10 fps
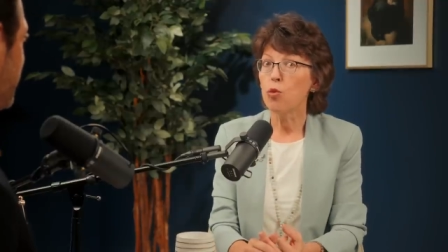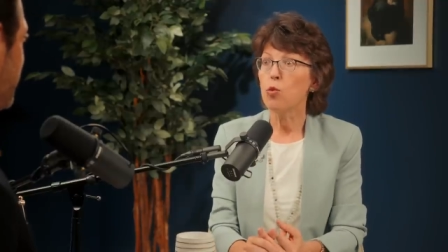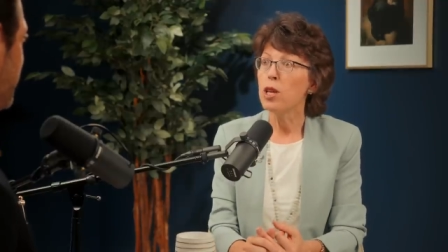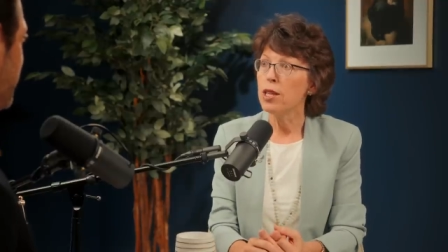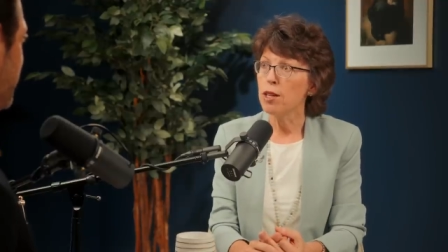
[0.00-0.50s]

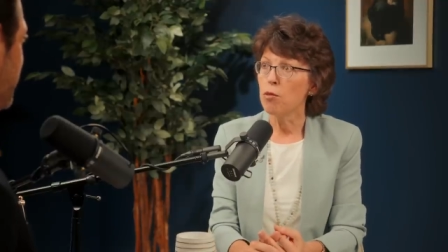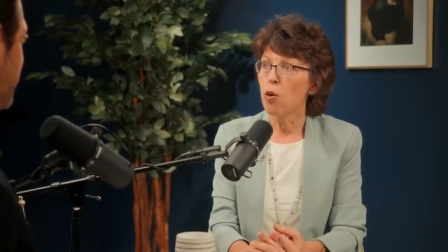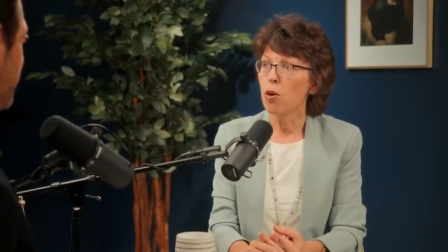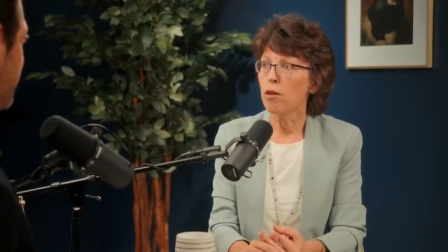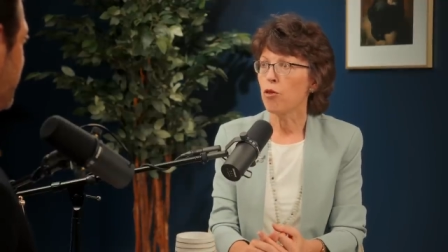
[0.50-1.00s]
We need
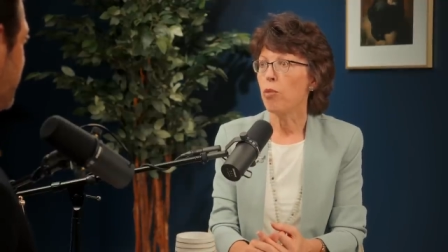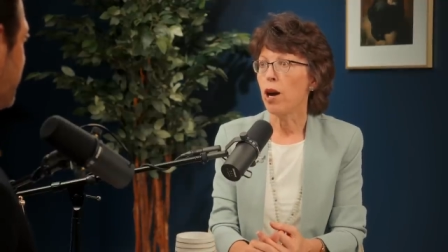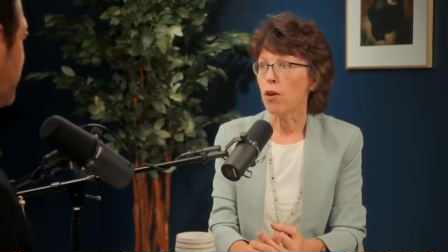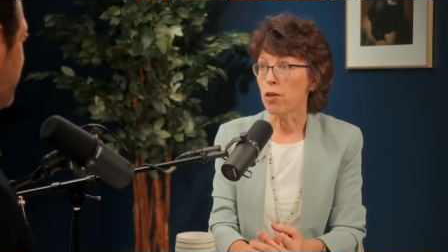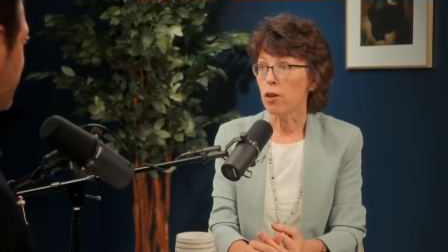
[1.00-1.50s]
more of the
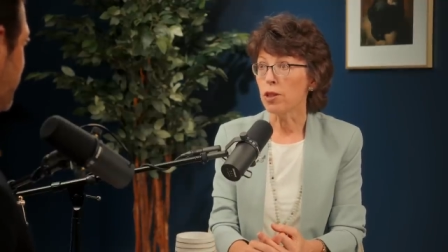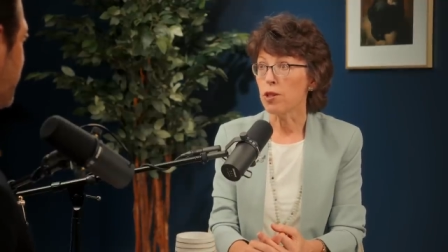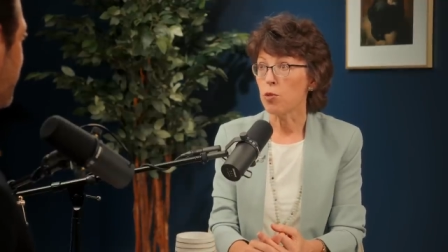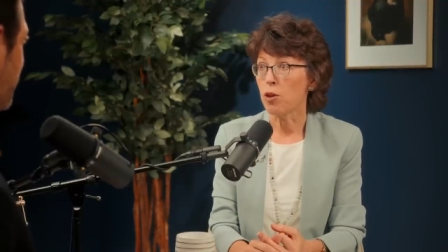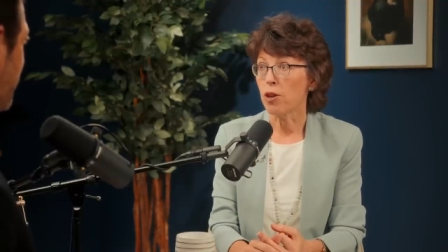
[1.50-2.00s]
power of the
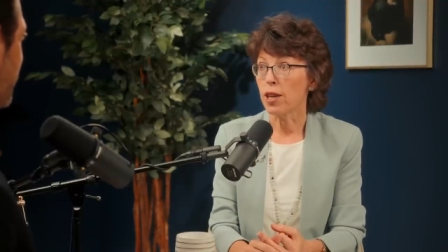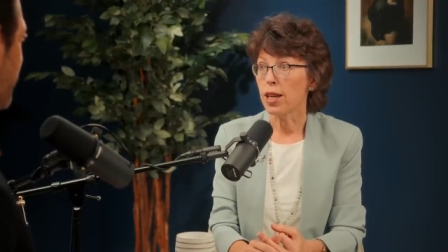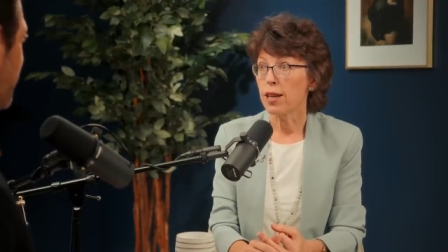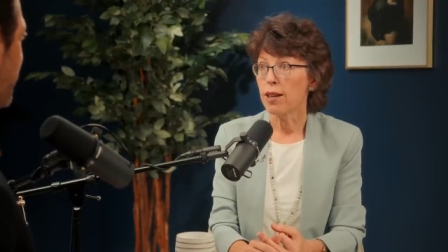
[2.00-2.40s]
Holy Spirit.